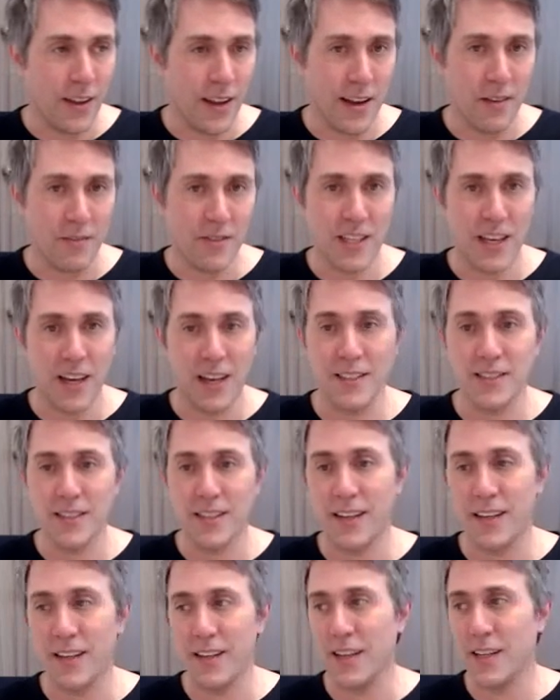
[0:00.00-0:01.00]

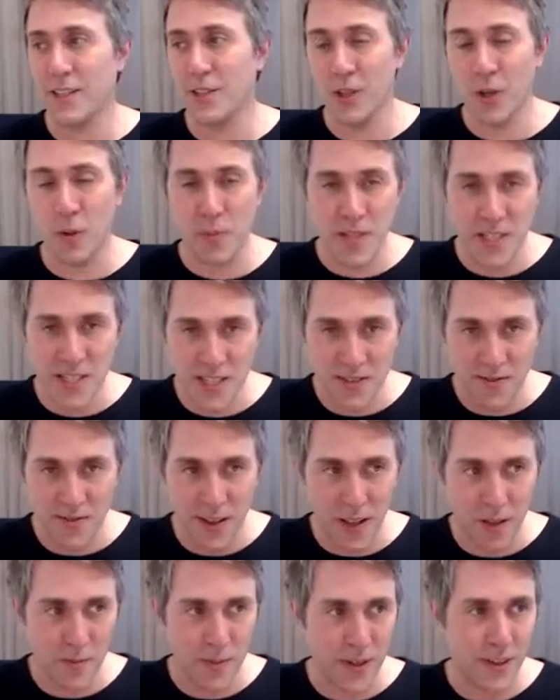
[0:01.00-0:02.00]
advertising, let's look at business
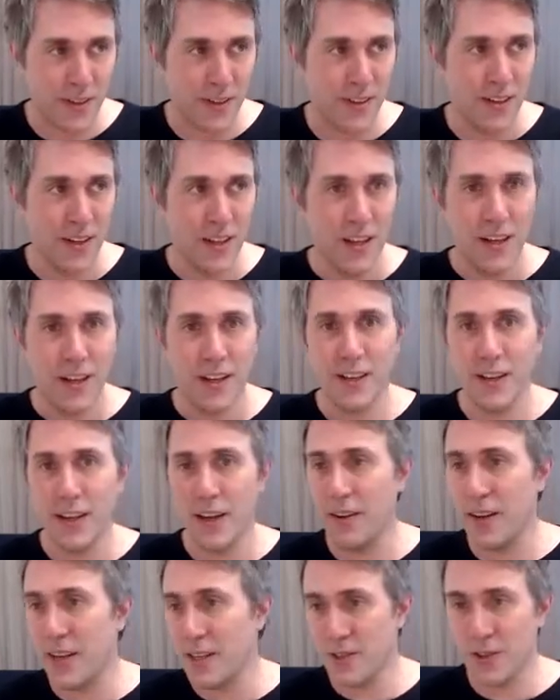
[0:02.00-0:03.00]
development,
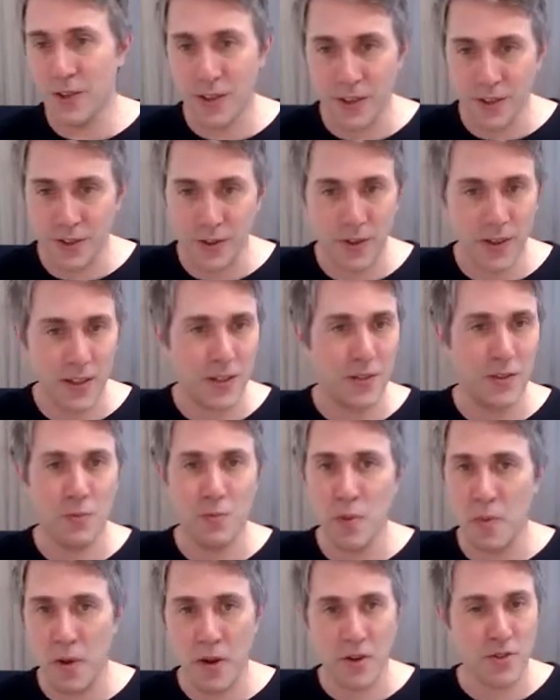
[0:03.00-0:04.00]
let's look at doing
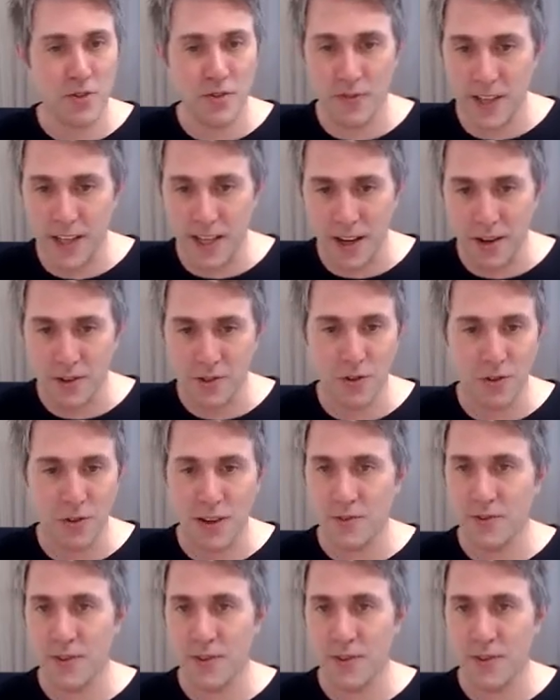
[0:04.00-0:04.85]
promotional videos or anything